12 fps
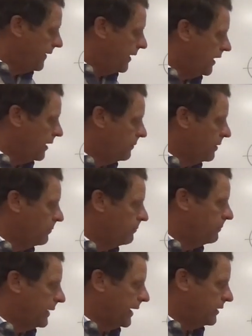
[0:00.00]

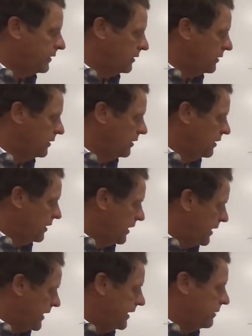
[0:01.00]
But
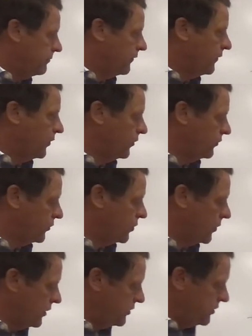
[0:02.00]
I am first
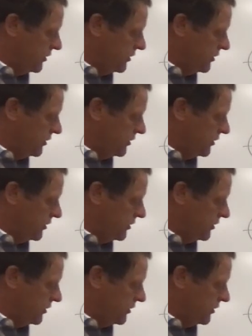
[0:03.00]
going to